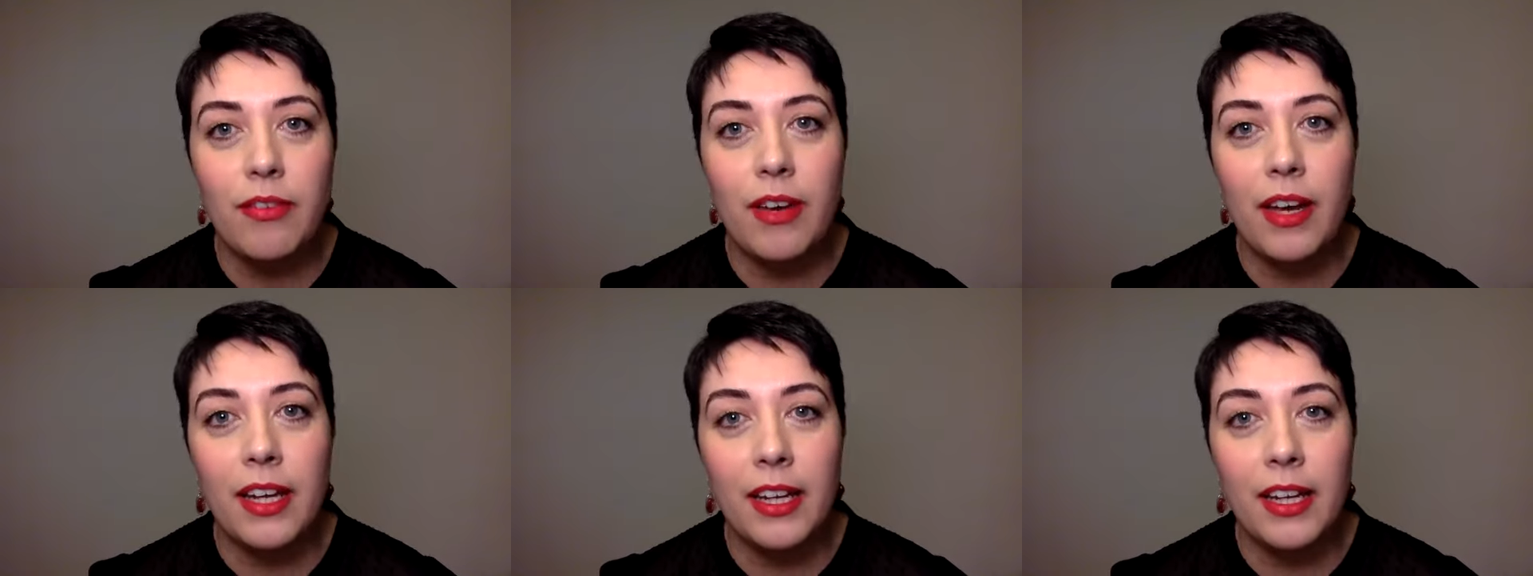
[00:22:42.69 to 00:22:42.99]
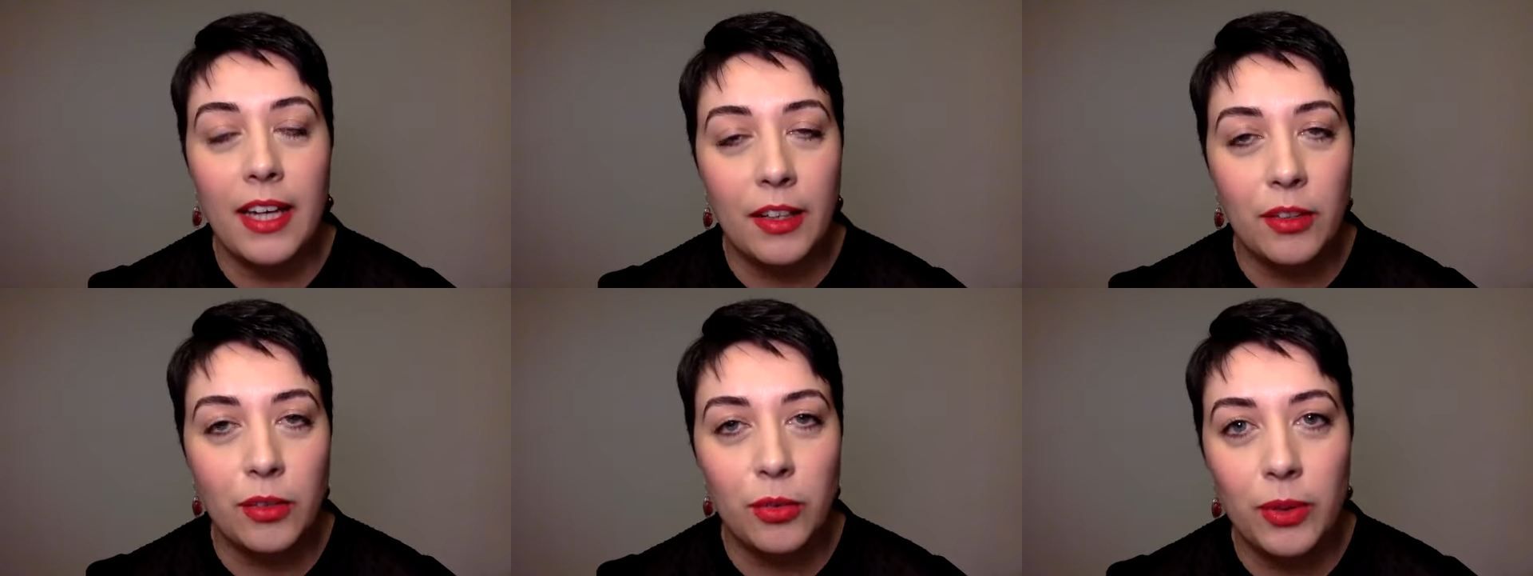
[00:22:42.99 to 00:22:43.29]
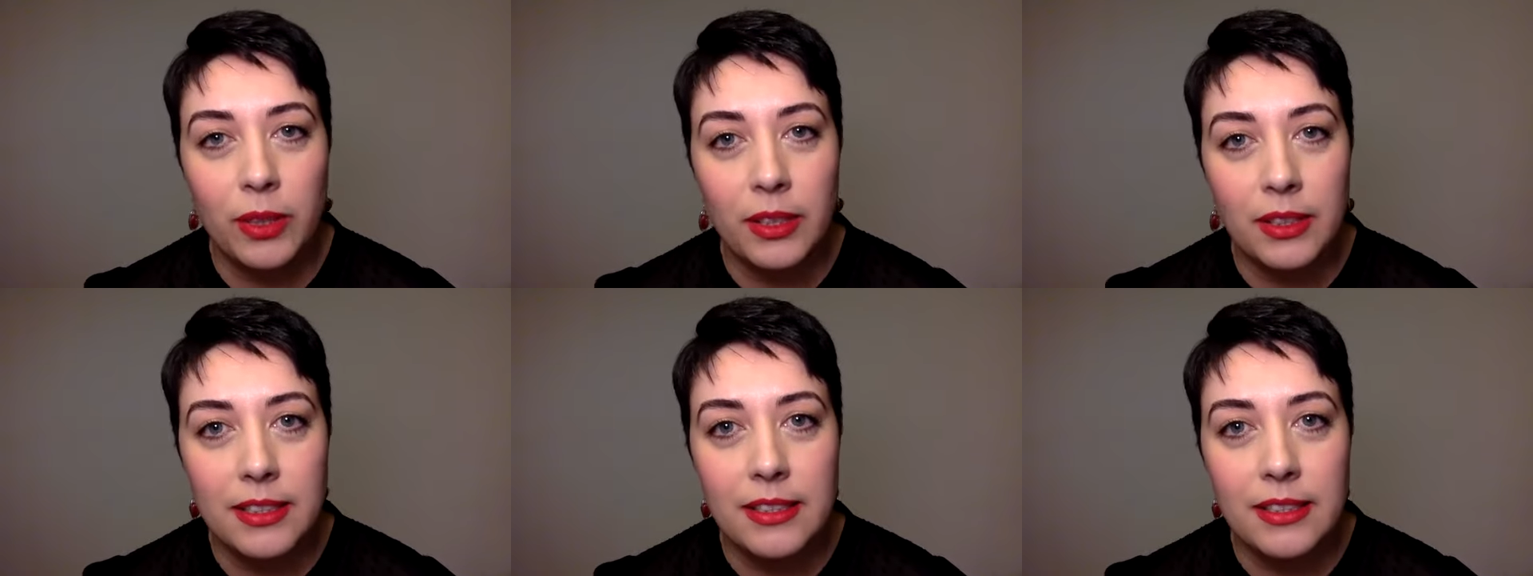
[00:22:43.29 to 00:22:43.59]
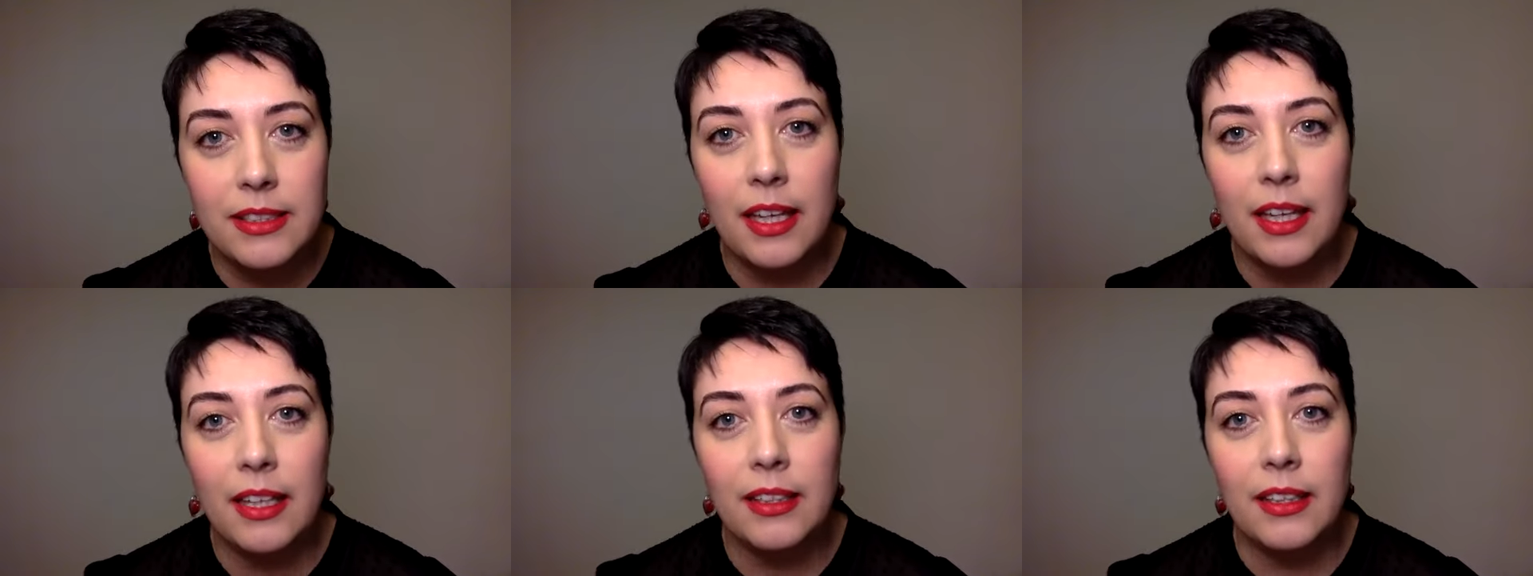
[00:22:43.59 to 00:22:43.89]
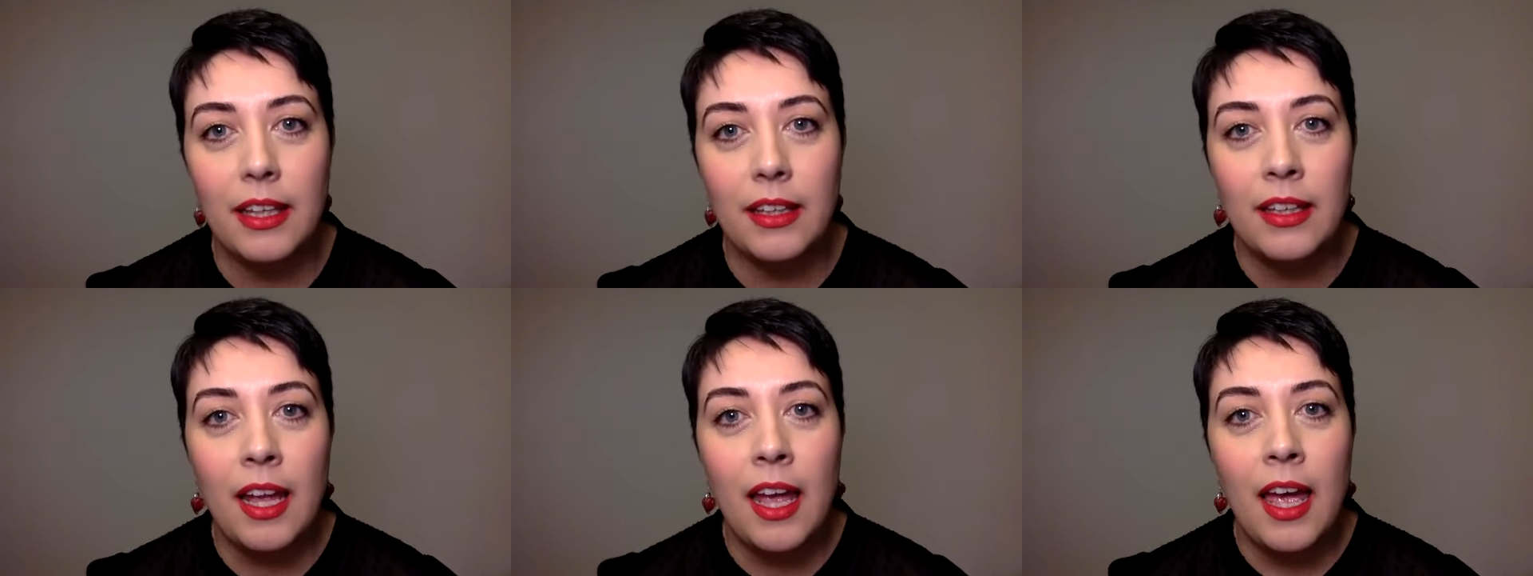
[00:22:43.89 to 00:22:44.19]
I do understand
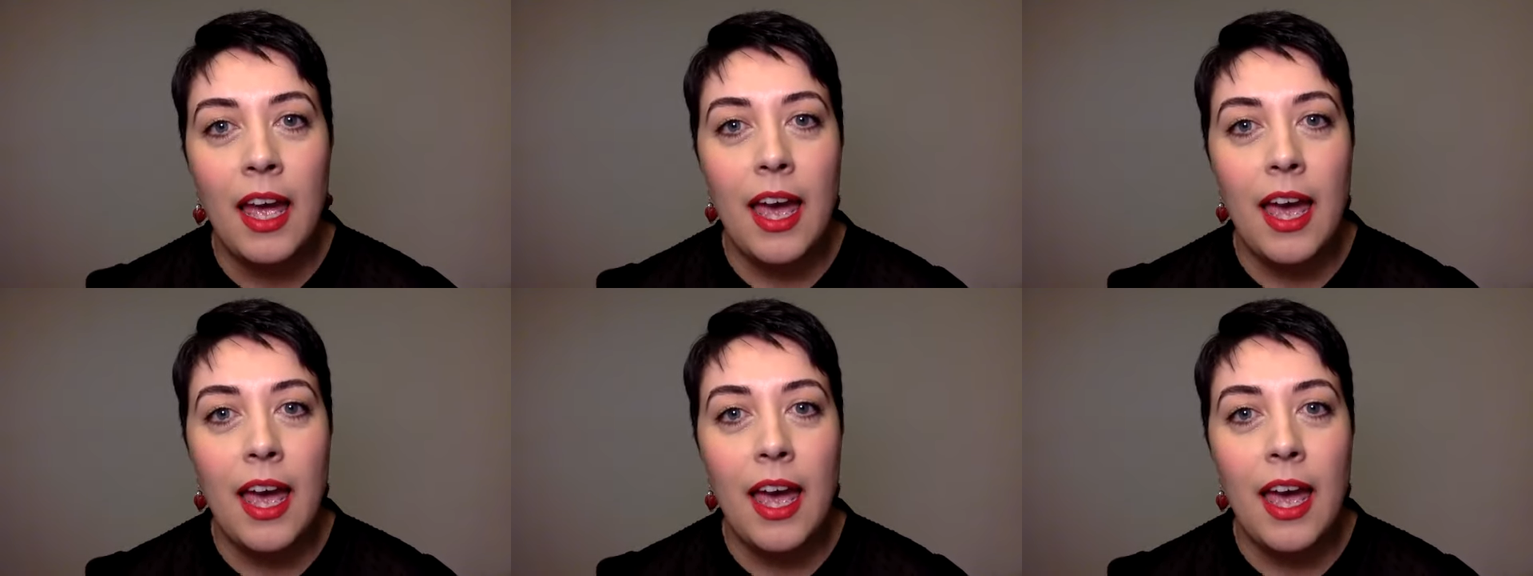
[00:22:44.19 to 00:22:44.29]
that